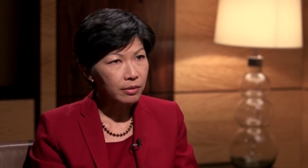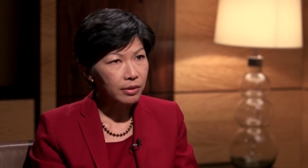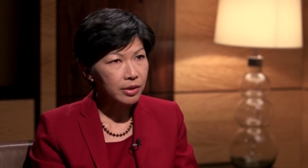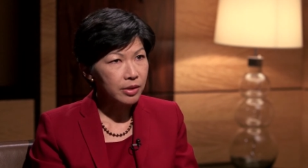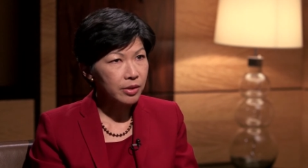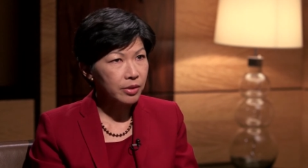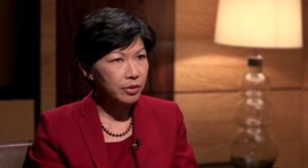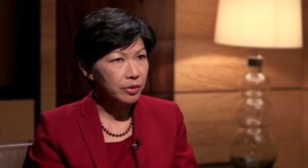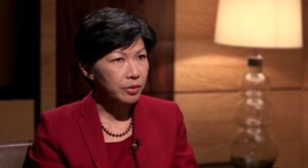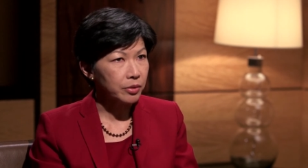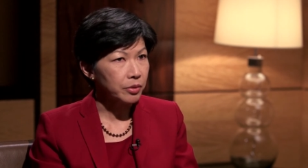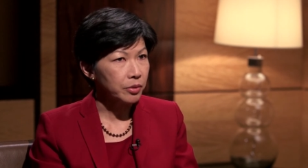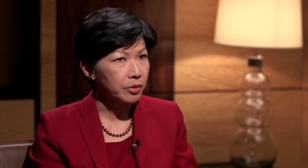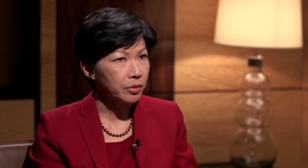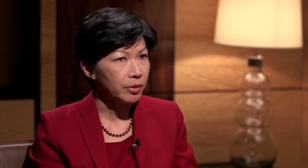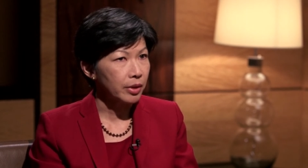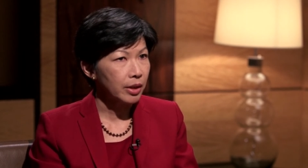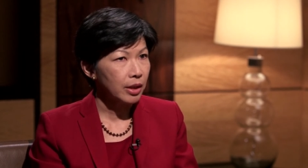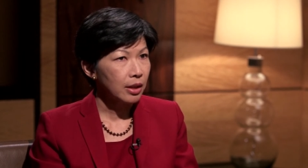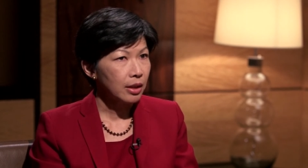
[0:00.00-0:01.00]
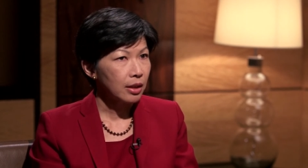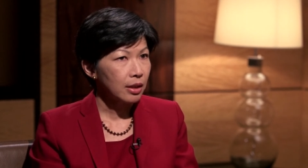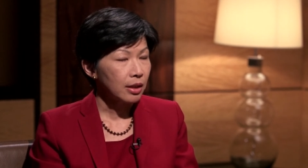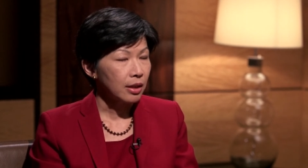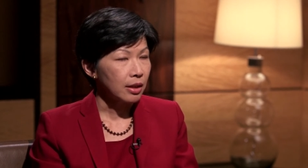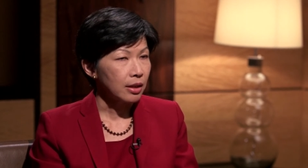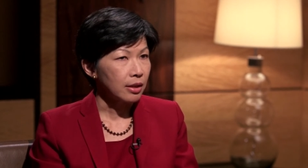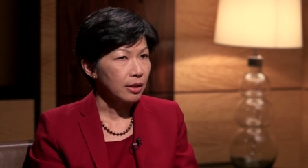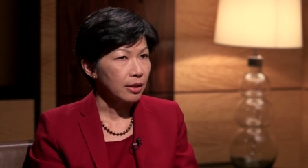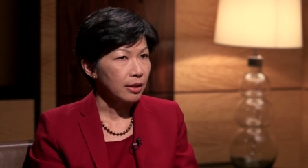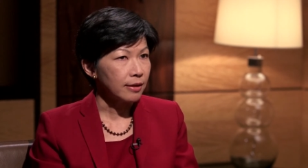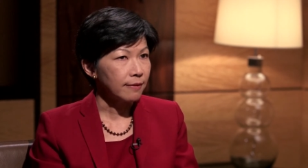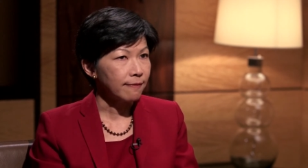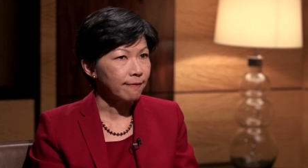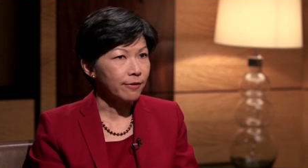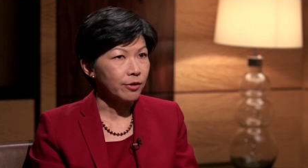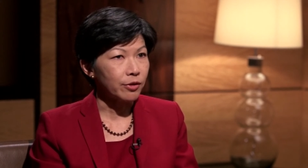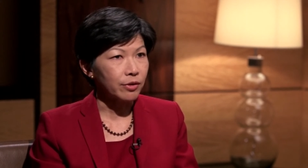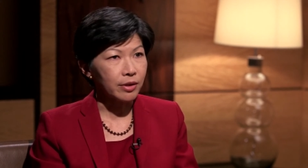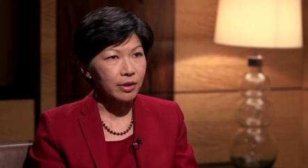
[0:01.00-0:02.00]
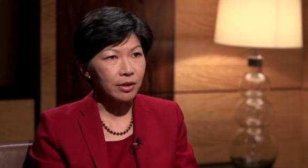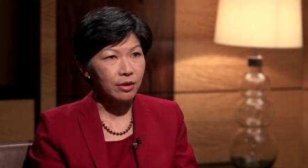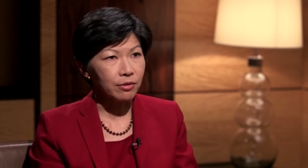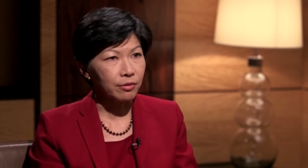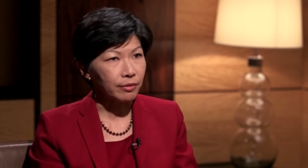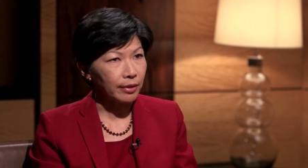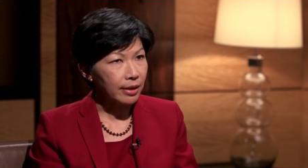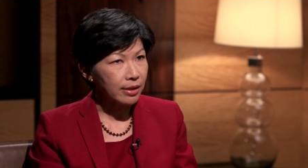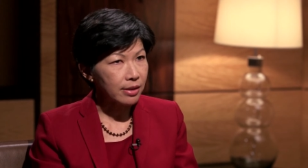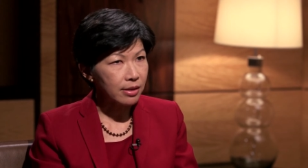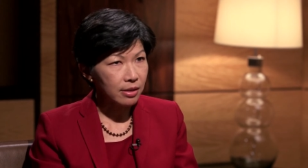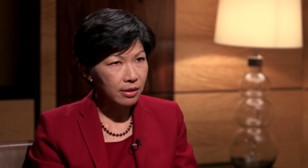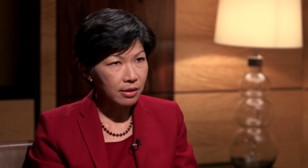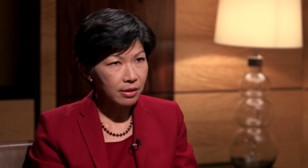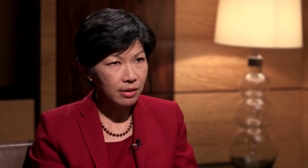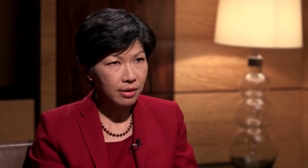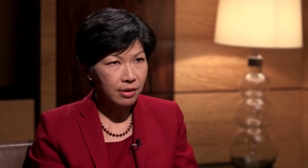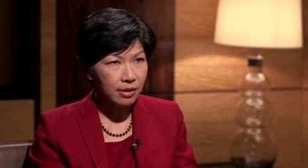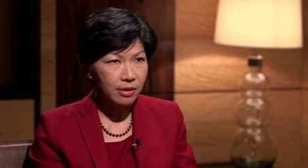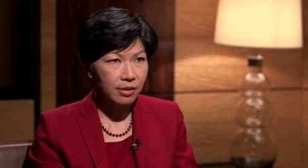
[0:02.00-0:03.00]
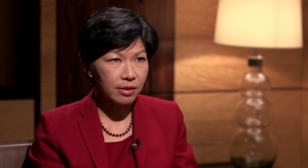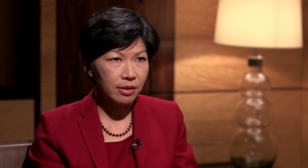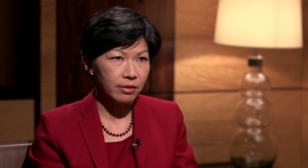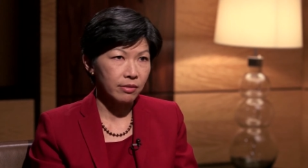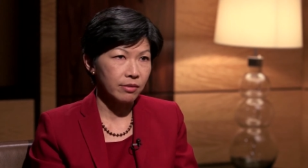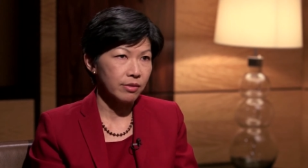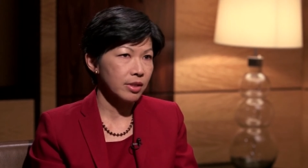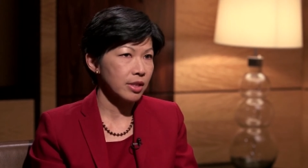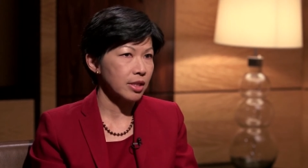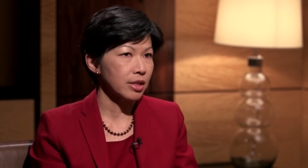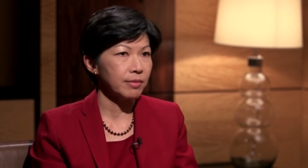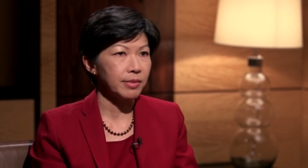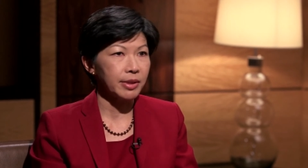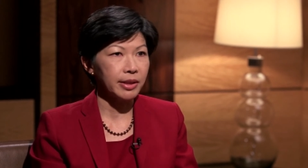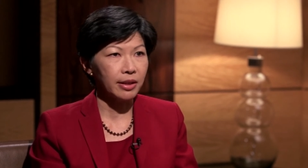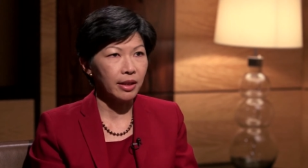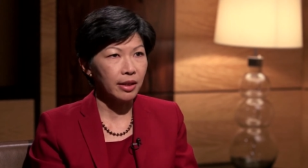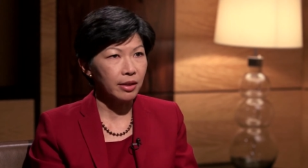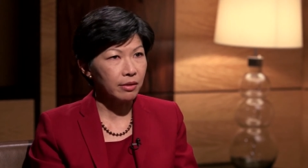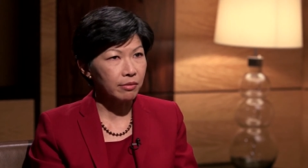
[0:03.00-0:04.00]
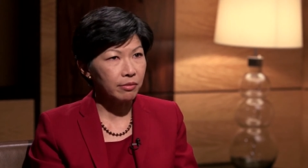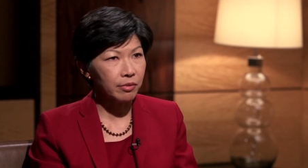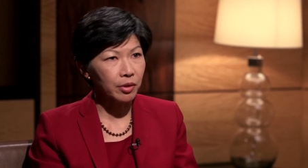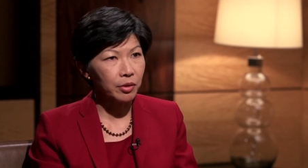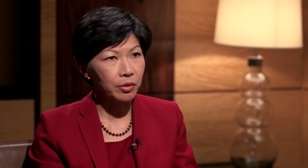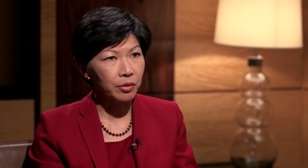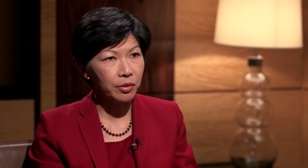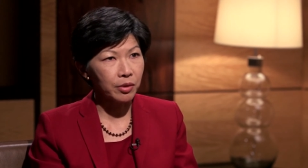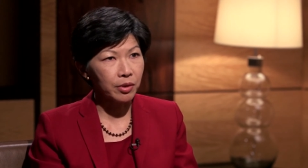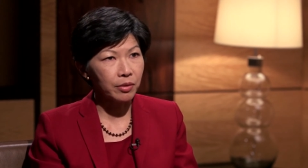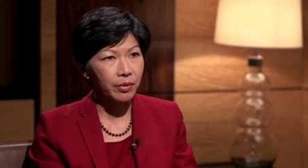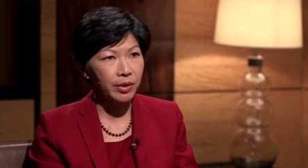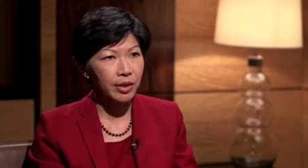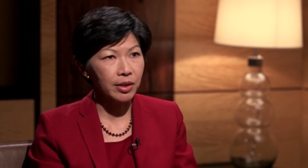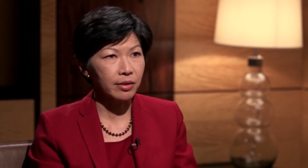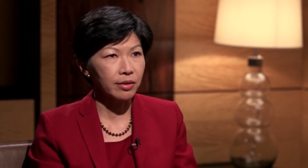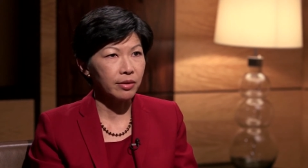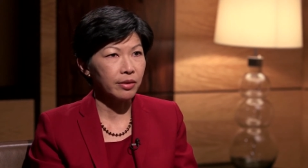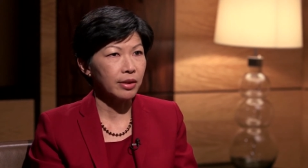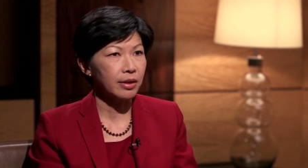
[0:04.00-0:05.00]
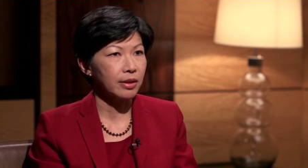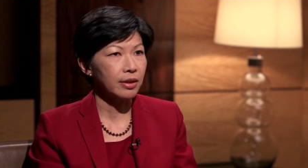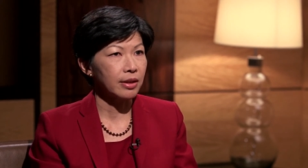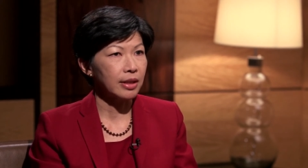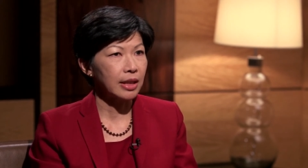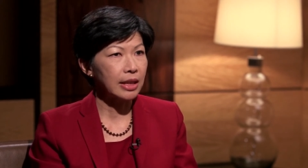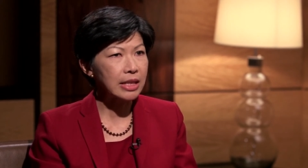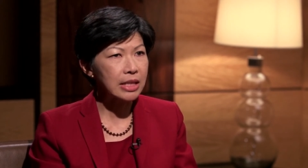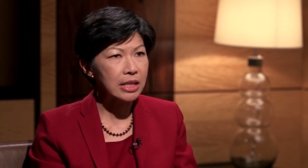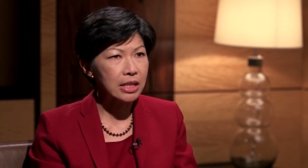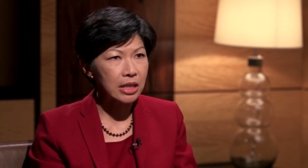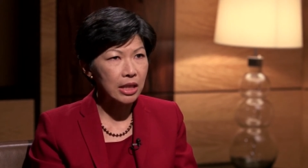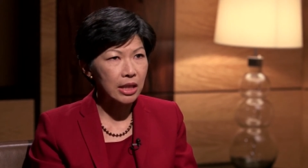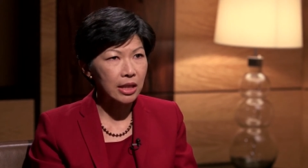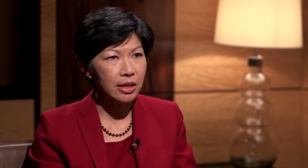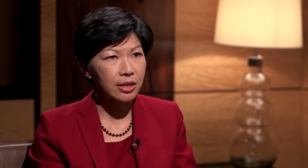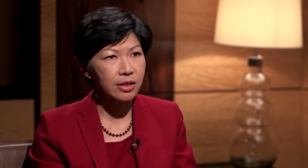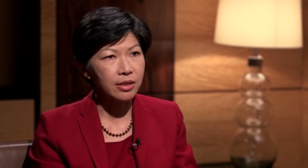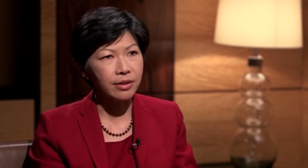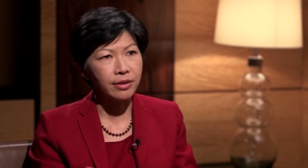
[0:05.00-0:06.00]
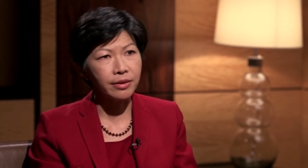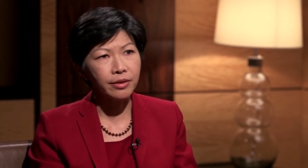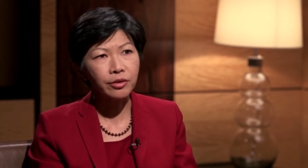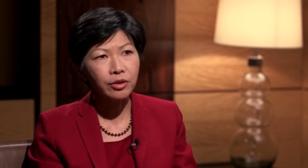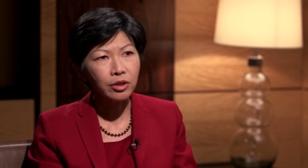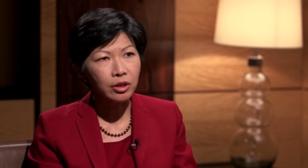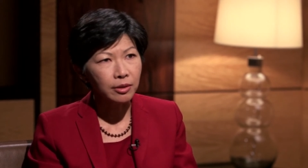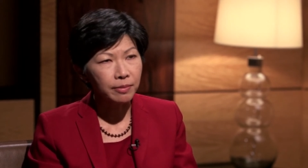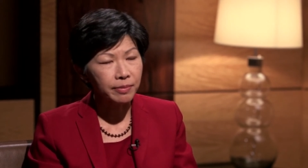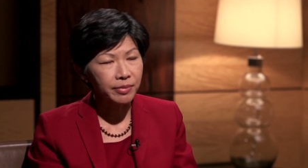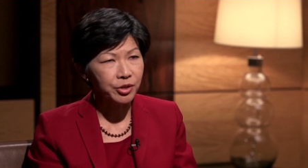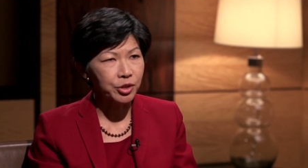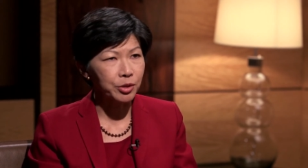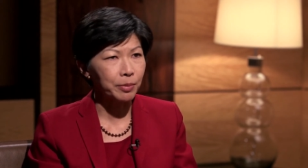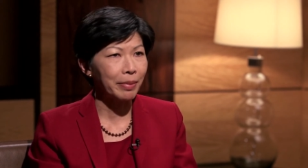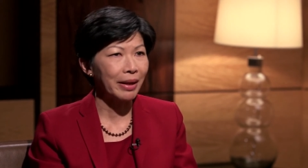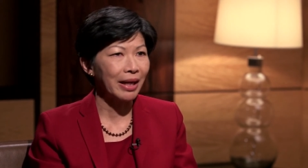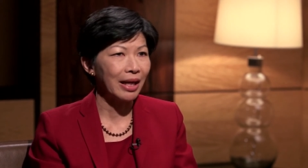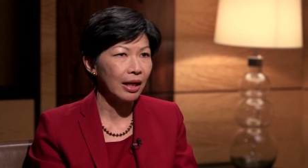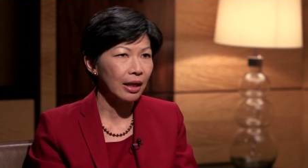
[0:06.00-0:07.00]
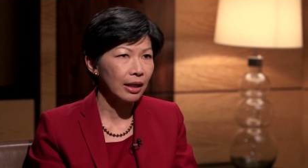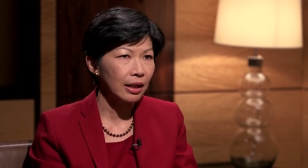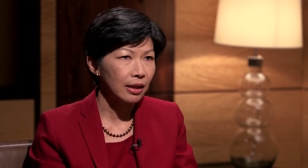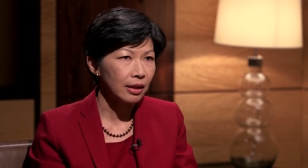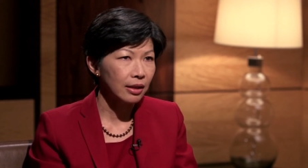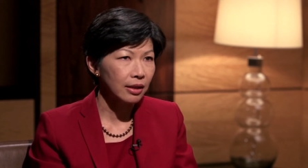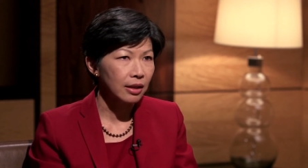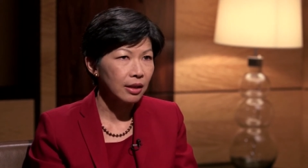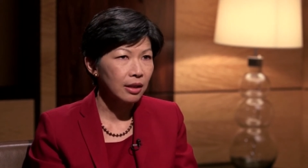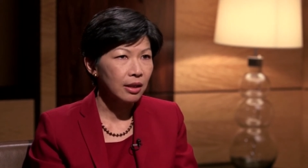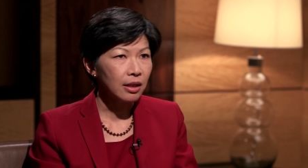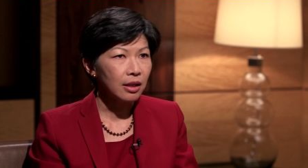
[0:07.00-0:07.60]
to uh, avert a crisis, to stimulate growth, whether you look at the United States, Europe, Japan,